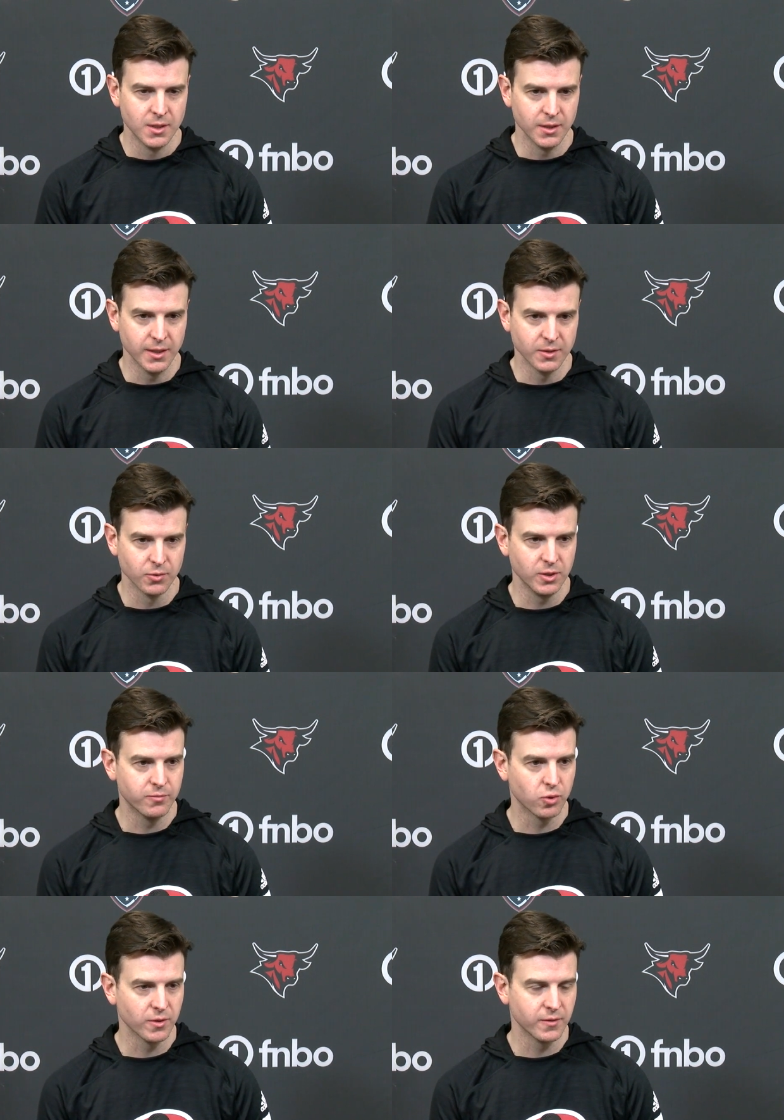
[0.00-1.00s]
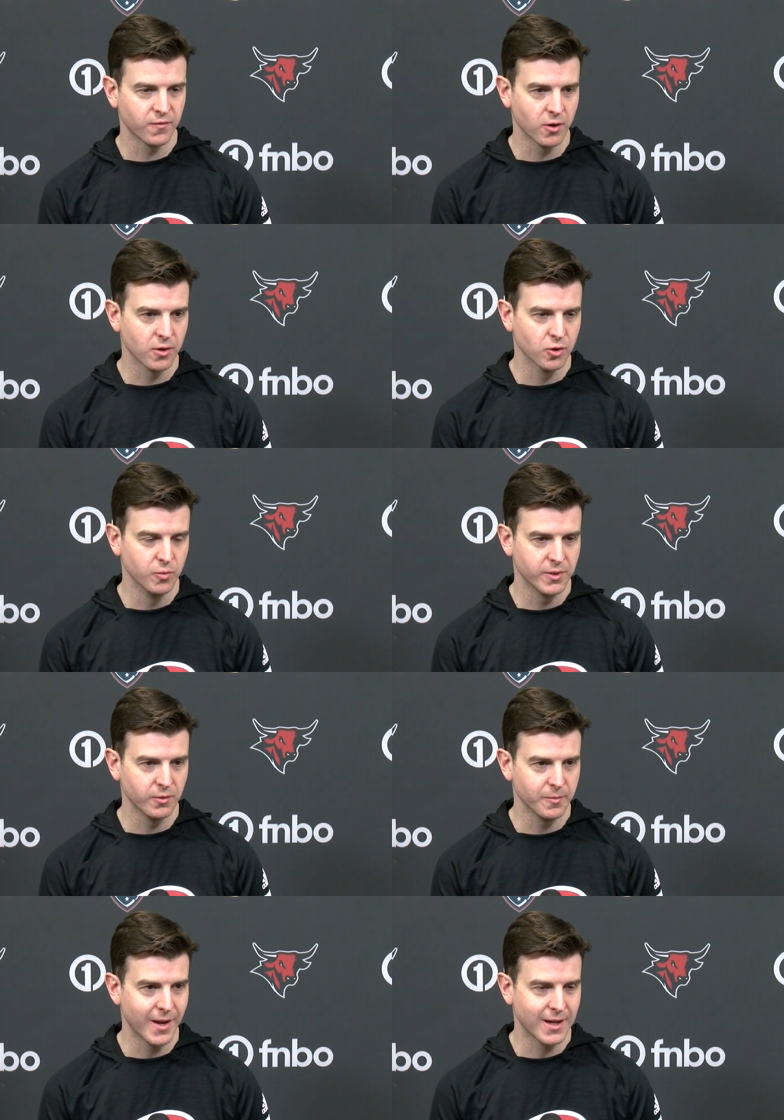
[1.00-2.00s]
again, really important for our group that
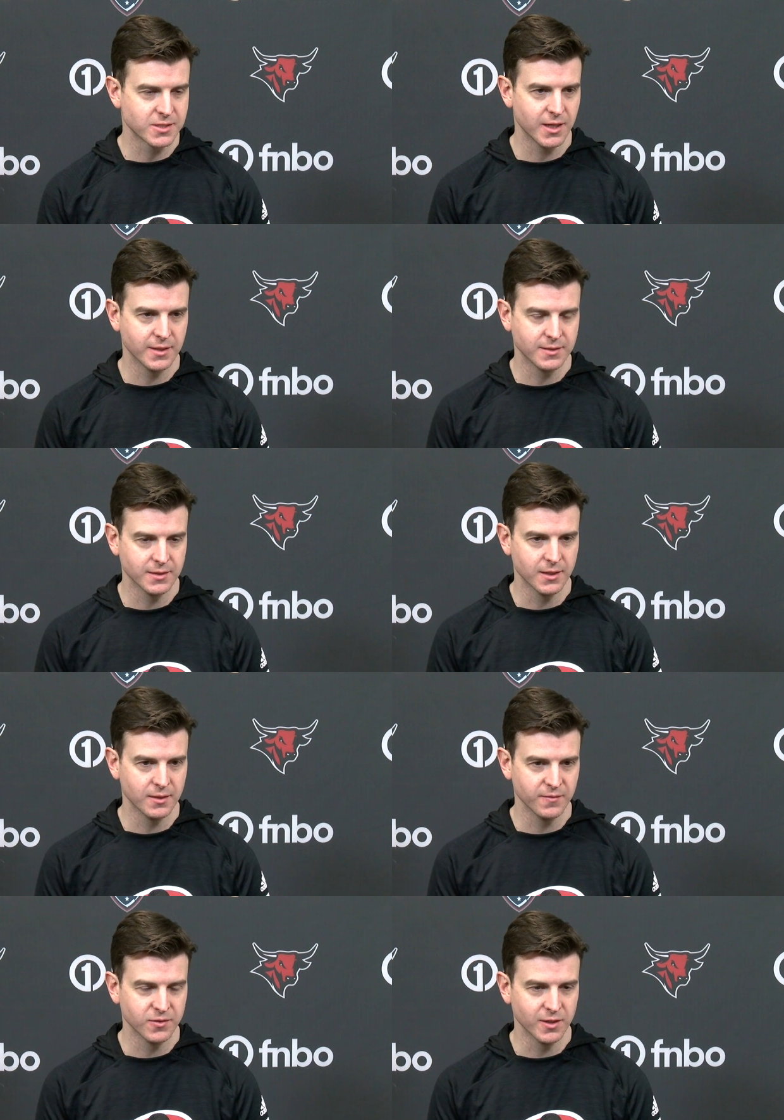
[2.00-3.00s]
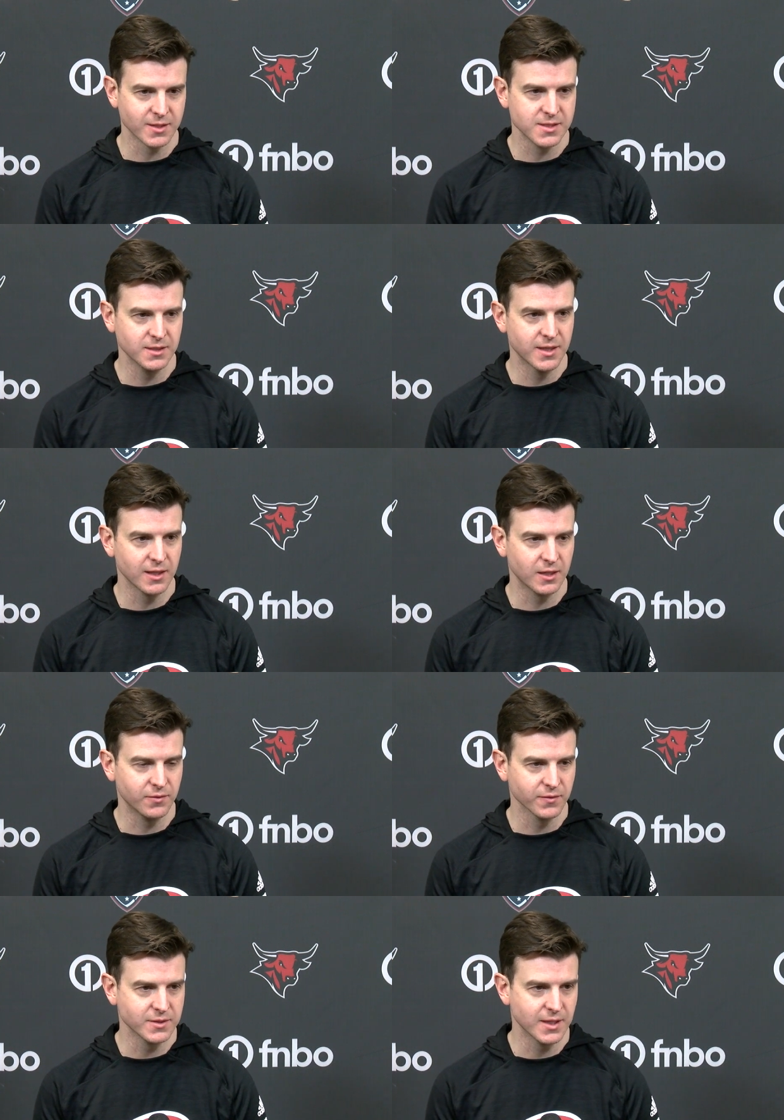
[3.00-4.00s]
we match that, if not exceed that
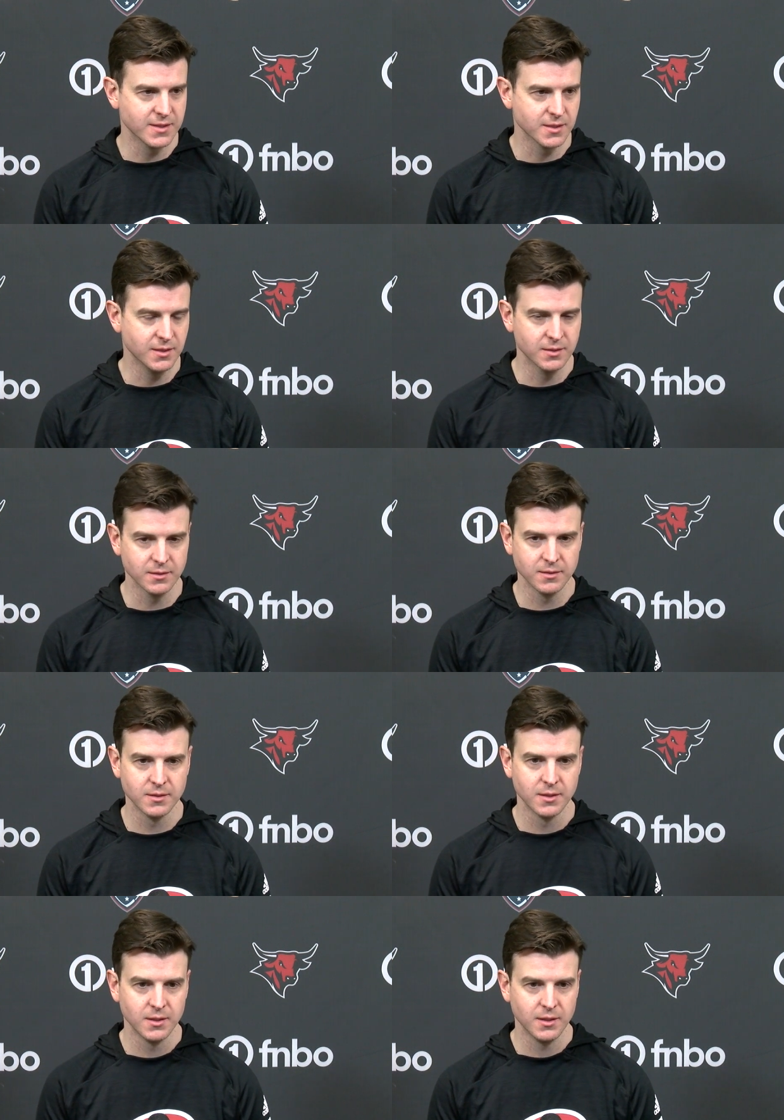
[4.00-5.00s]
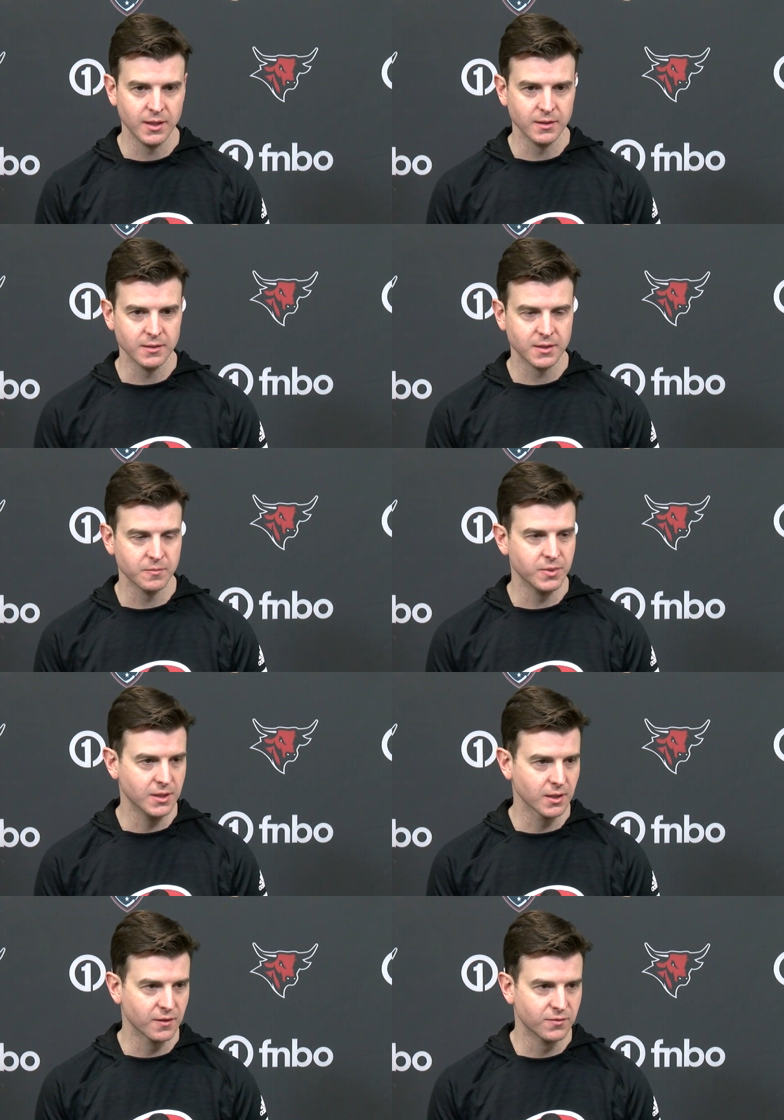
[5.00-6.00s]
level of intensity and
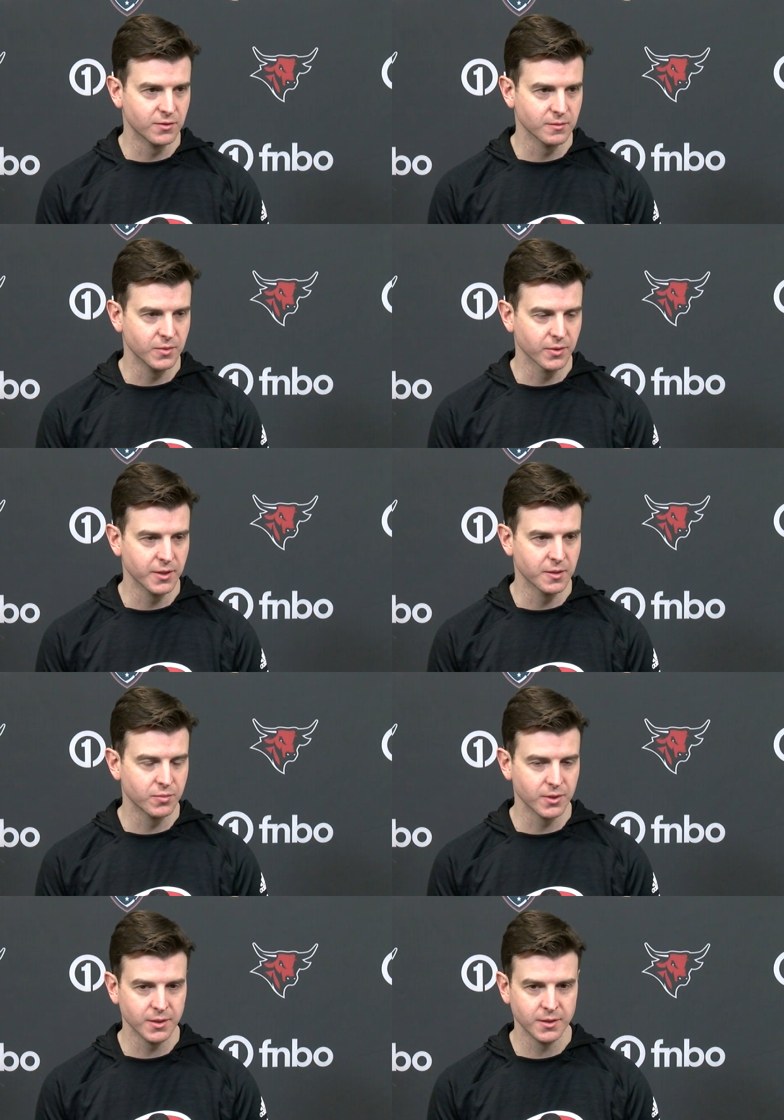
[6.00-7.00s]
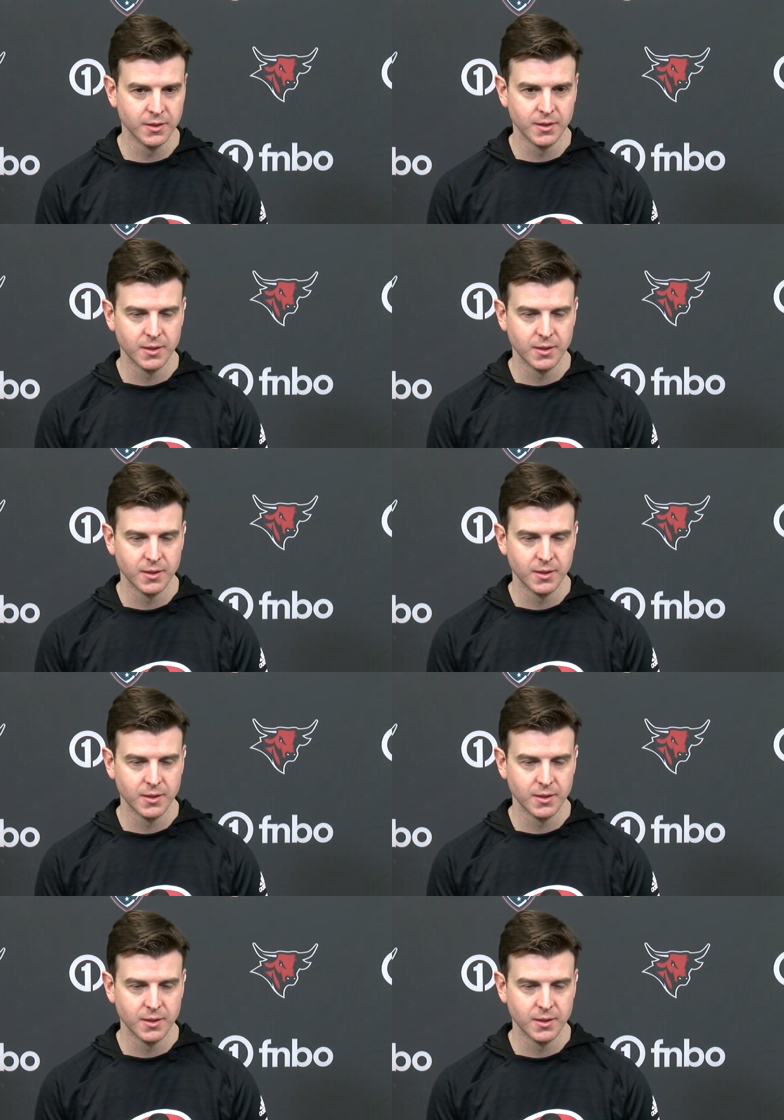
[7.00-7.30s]
compete level and be ready to play.